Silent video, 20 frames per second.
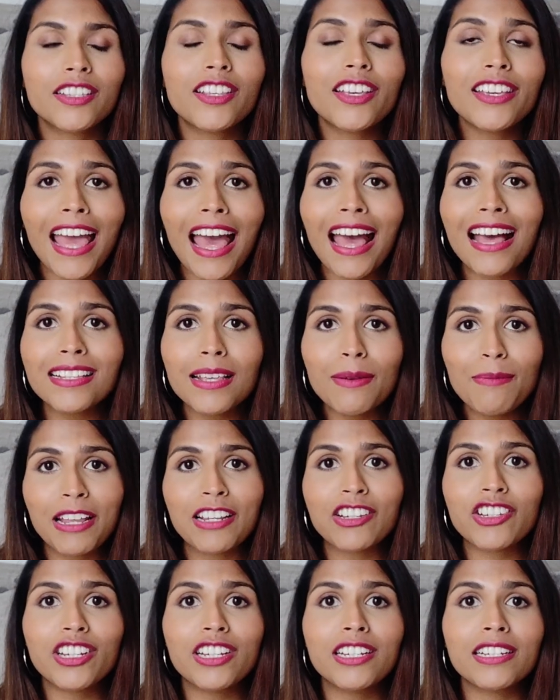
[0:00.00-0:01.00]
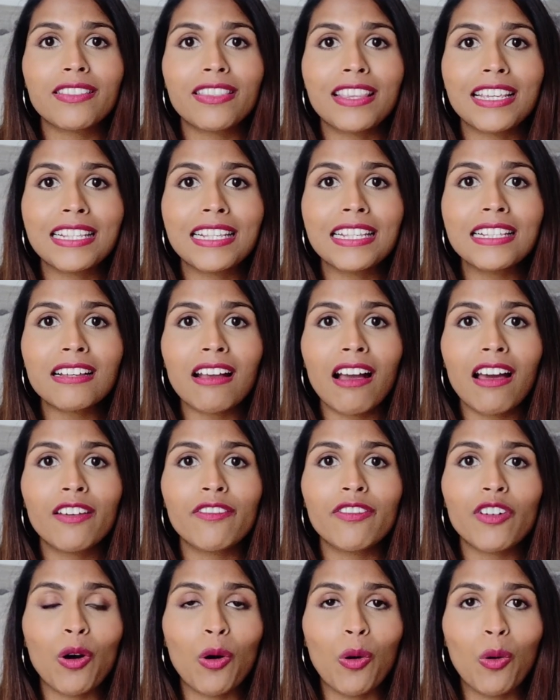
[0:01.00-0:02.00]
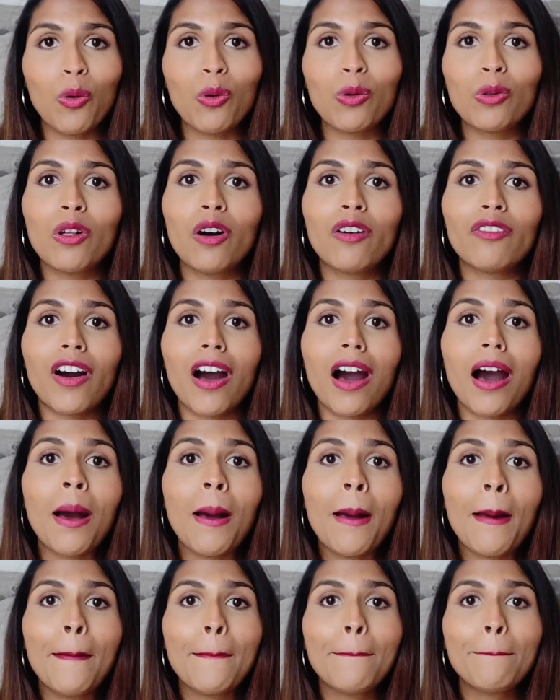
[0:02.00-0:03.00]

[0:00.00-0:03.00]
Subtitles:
So yeah, as I mentioned, this is kind of a haul of our